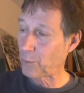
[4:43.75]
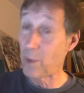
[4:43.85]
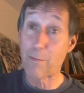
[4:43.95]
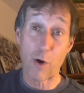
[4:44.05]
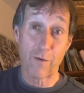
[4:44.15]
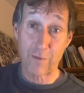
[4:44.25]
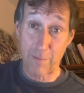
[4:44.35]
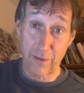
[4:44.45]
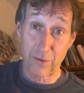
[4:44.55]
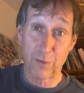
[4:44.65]
We borrow from
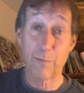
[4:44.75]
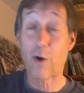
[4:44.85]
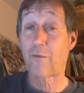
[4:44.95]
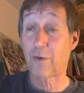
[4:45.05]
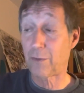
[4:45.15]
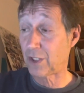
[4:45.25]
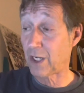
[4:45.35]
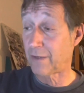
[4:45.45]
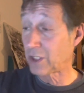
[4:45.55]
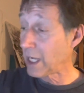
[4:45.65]
others, we borrow from
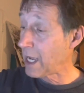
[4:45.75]
ourselves.